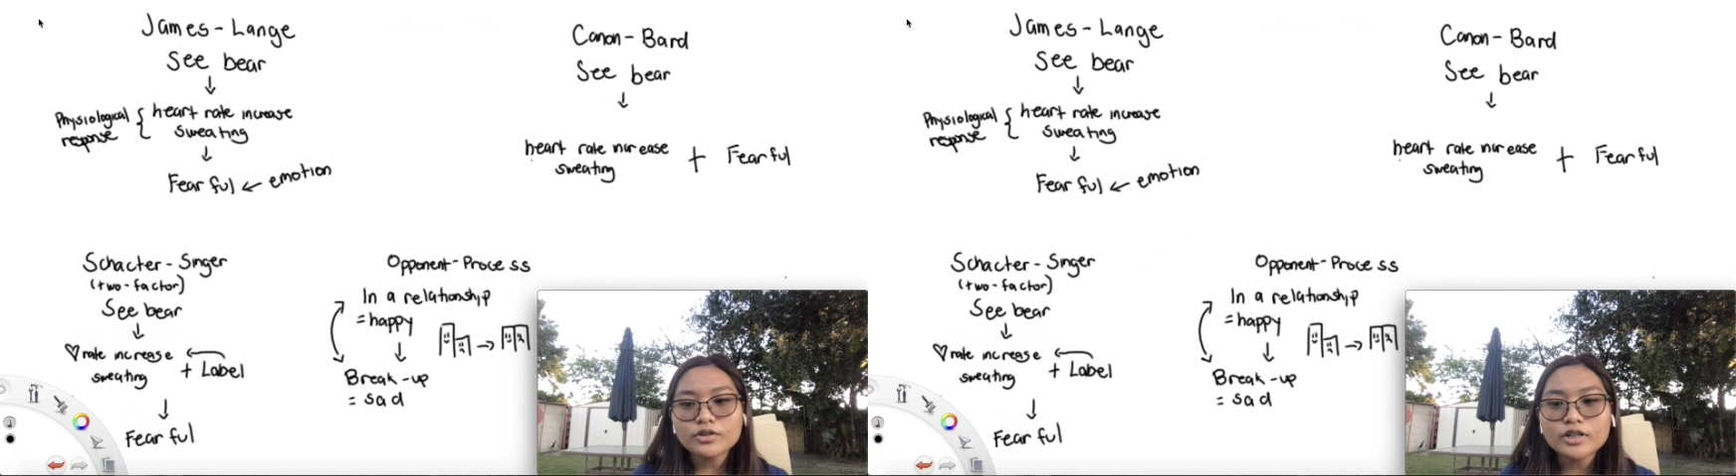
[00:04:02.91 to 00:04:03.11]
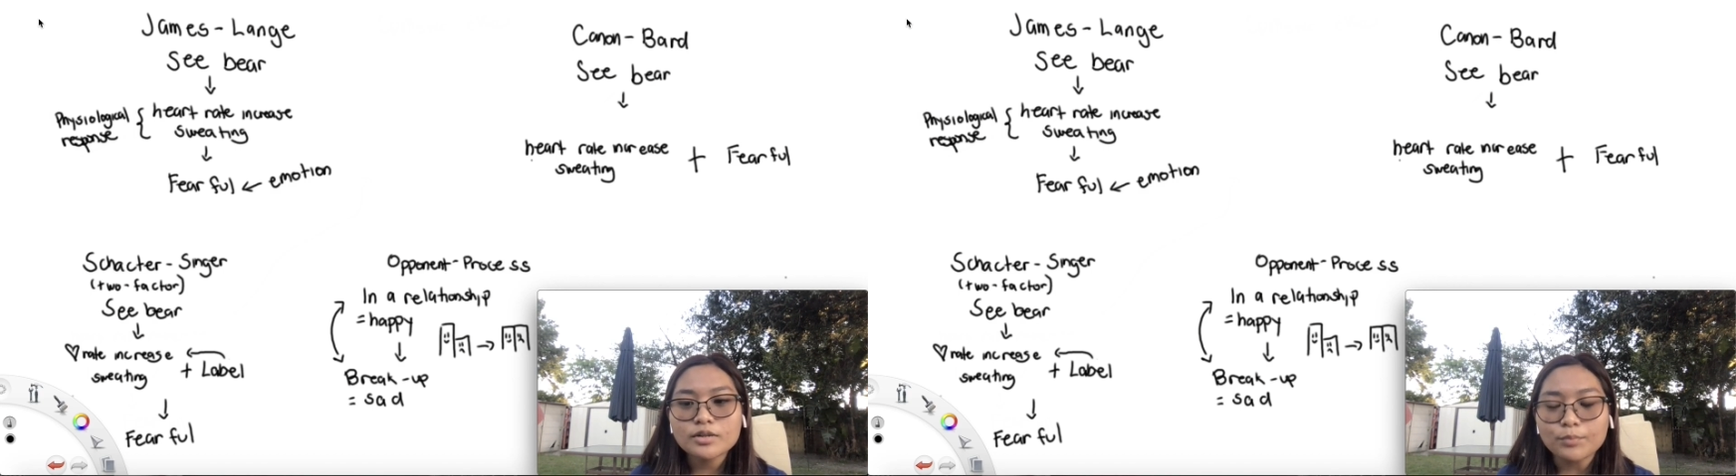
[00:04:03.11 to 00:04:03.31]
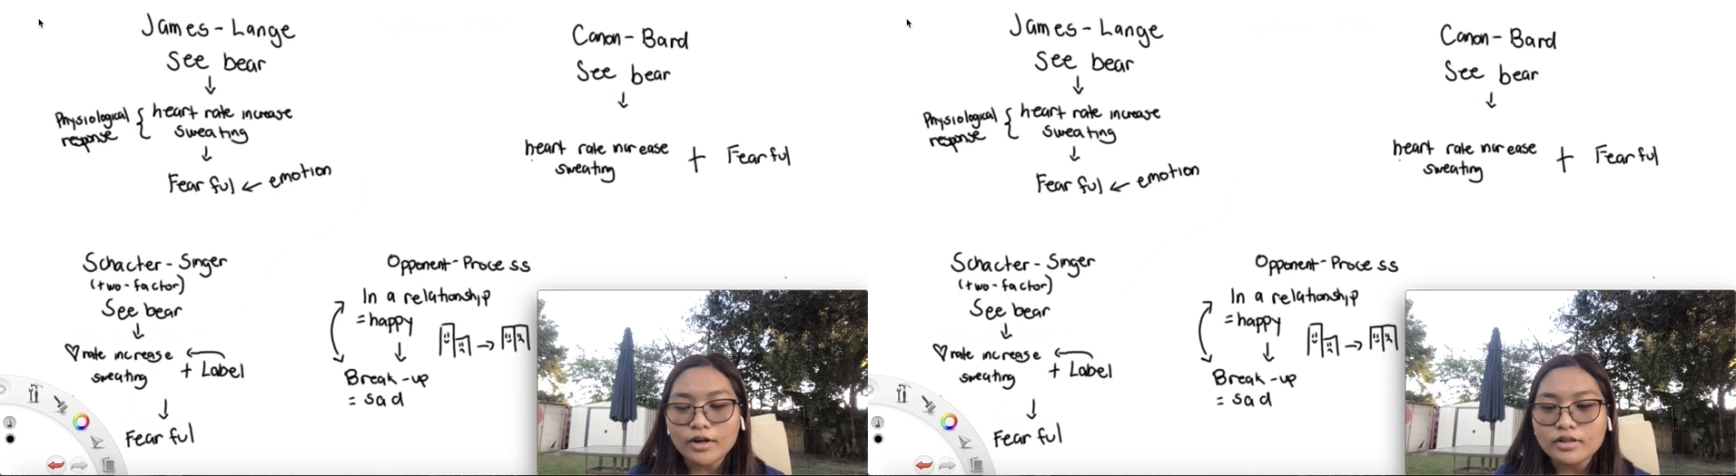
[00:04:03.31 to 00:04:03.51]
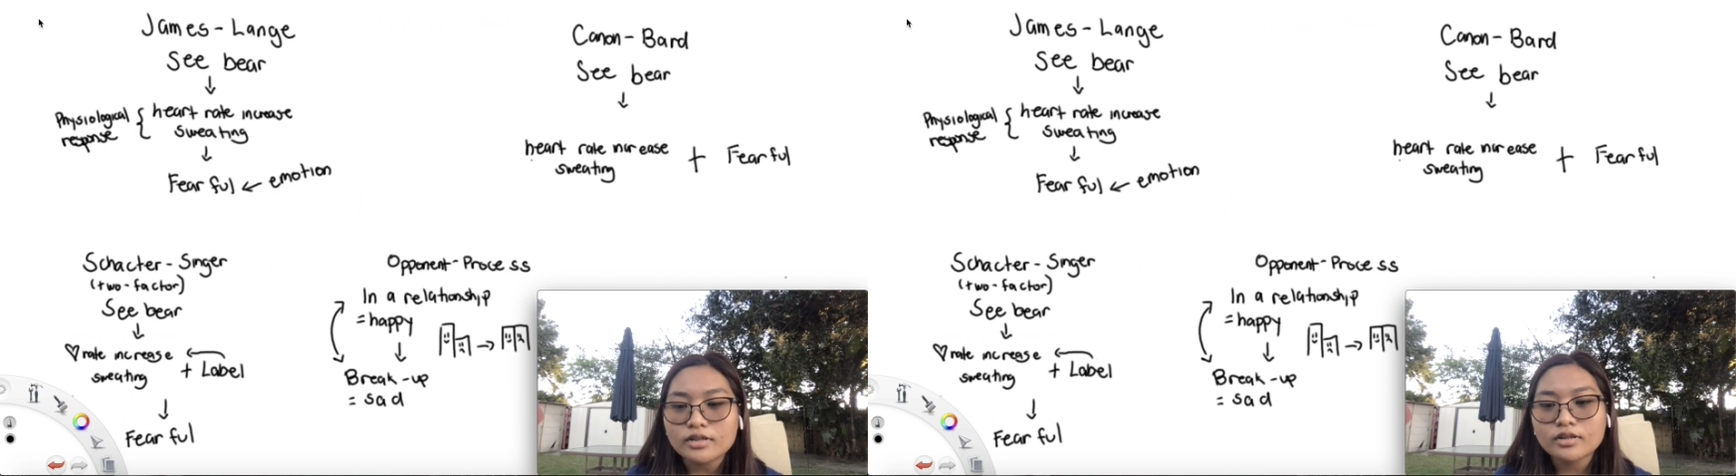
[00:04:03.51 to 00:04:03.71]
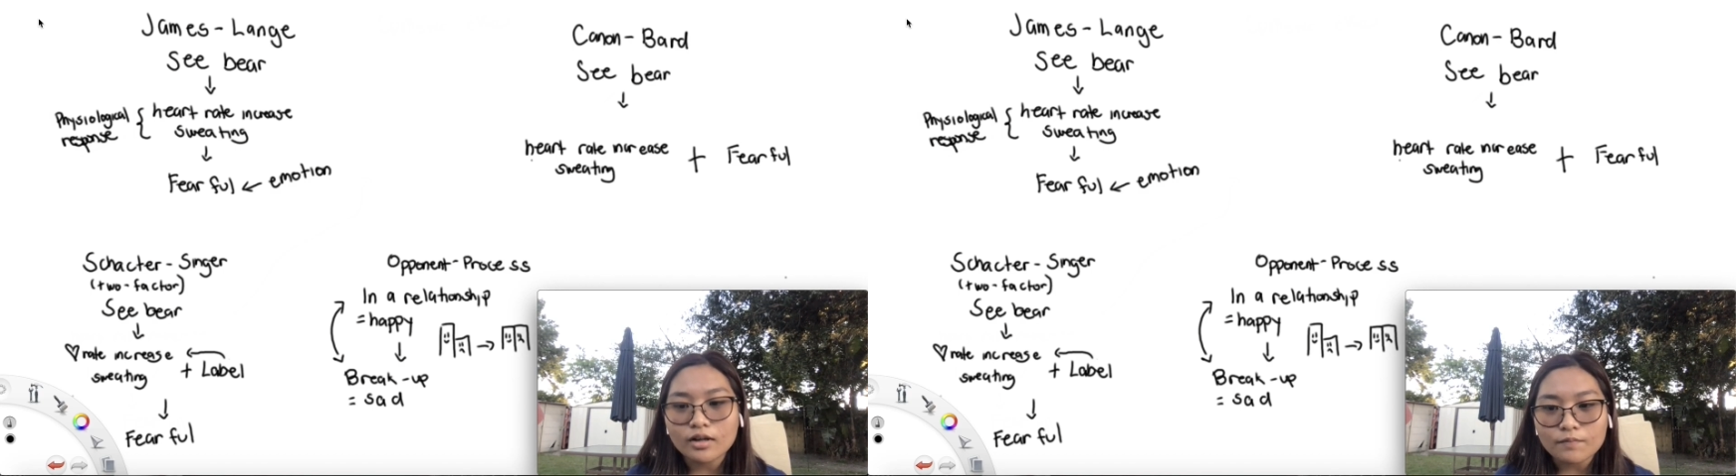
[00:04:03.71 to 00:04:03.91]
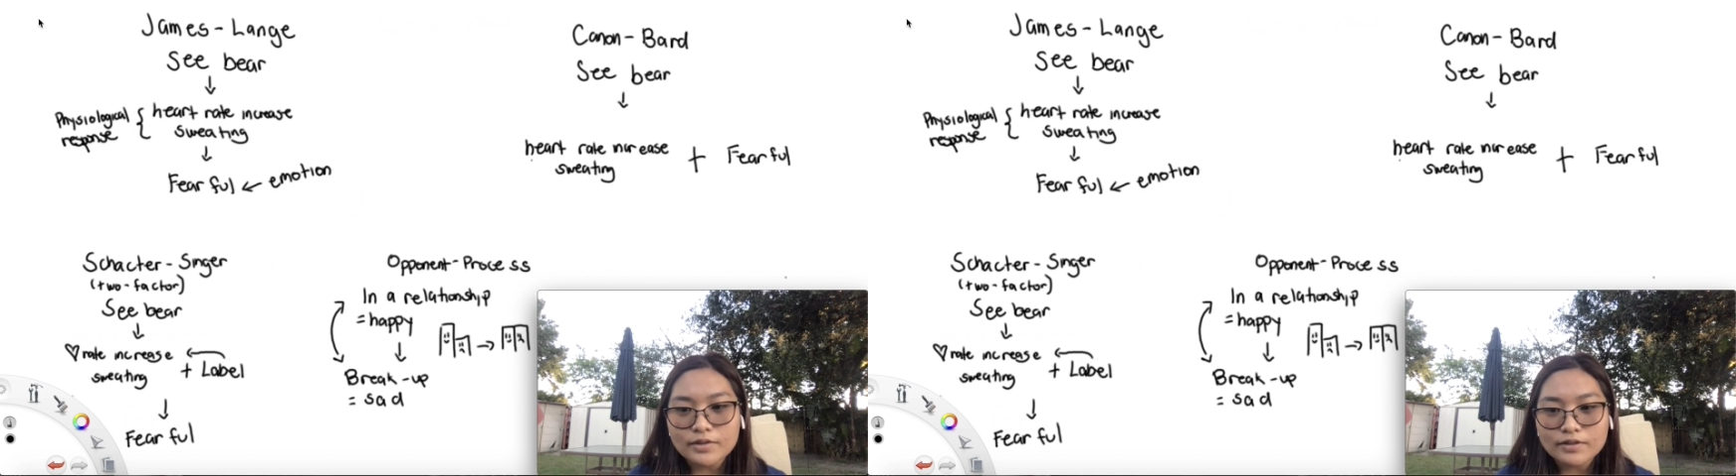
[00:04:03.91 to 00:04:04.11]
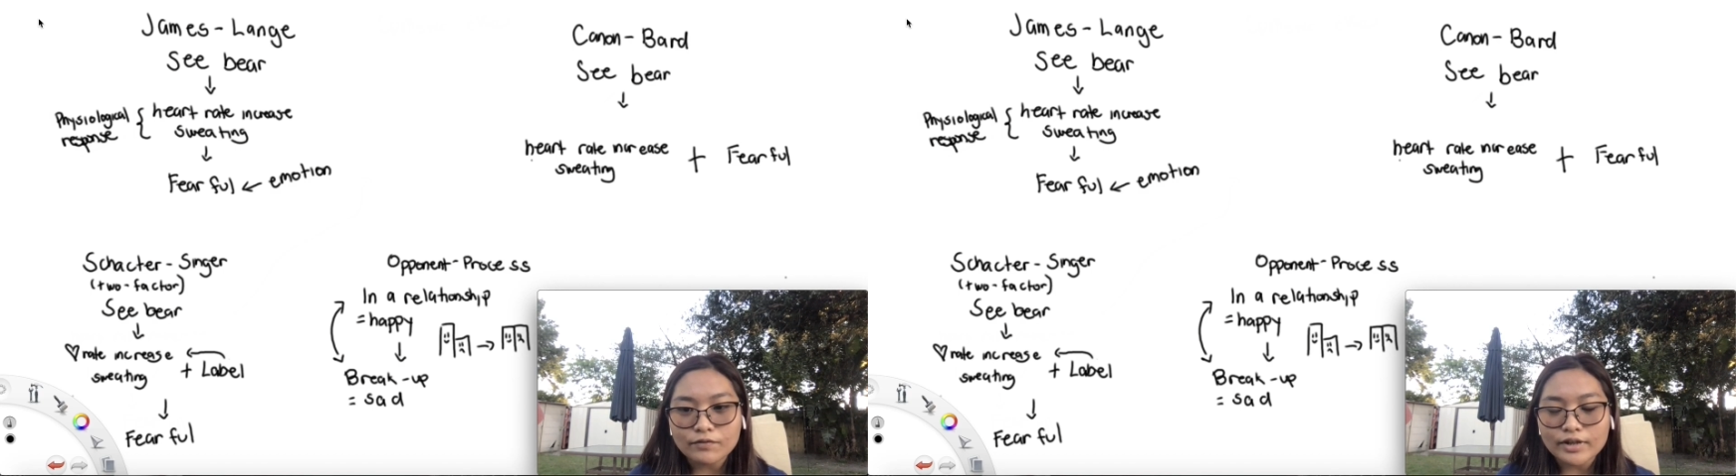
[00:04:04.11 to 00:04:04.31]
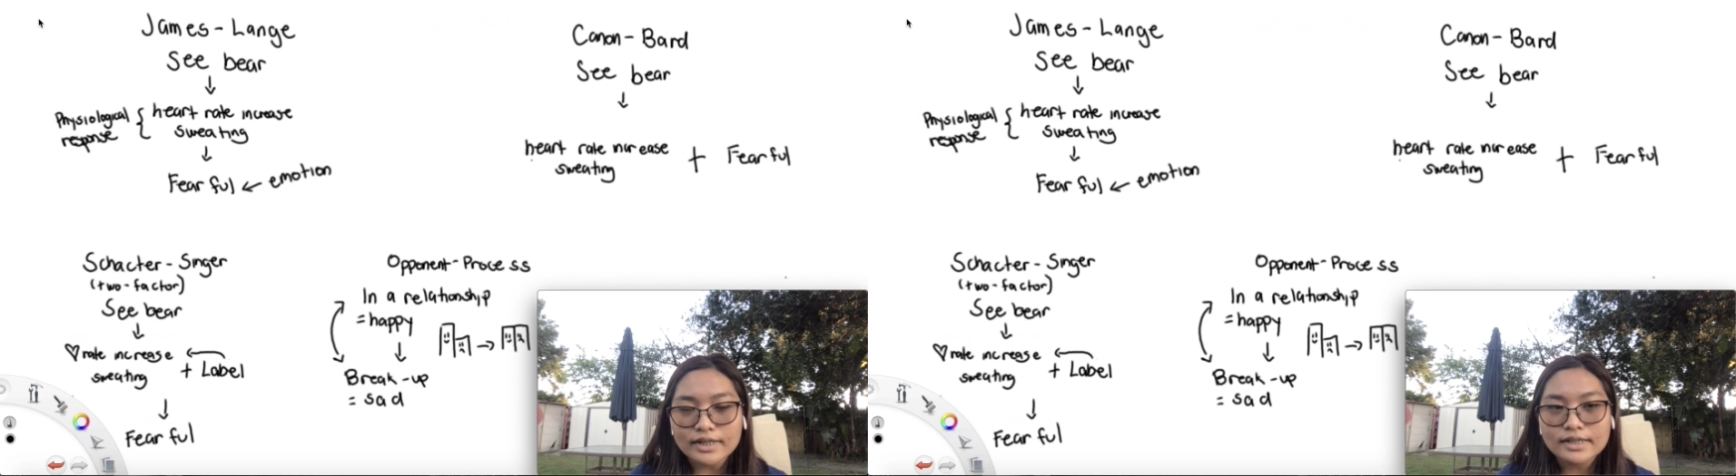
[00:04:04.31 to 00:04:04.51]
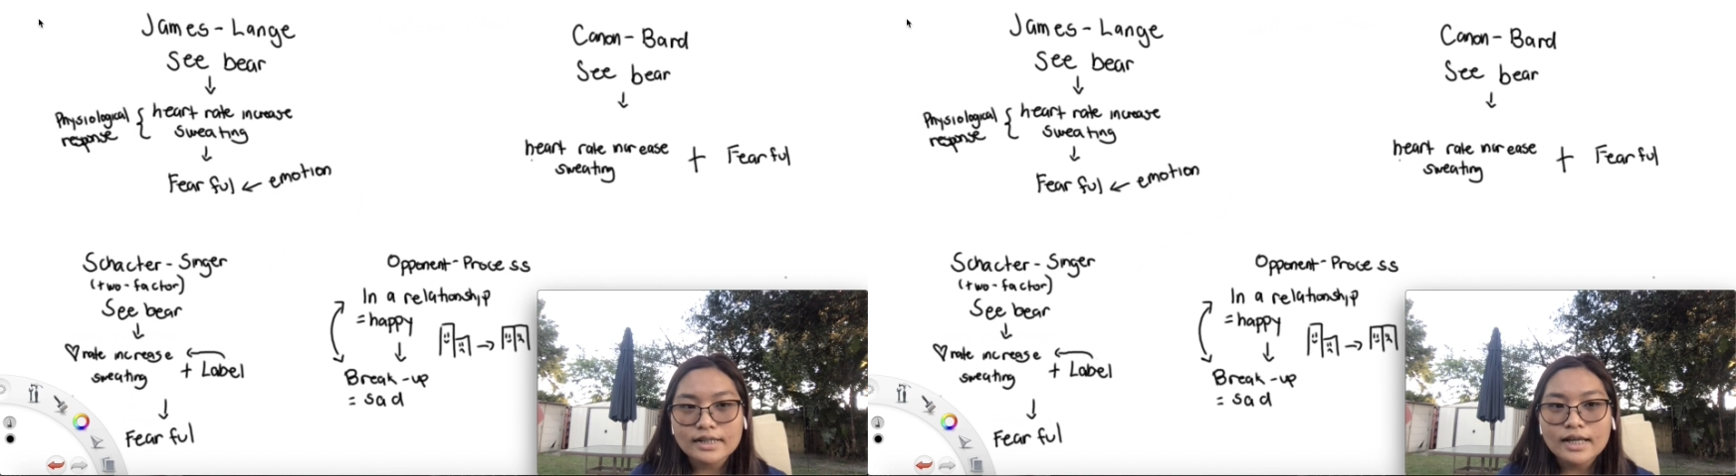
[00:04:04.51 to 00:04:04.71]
response comes first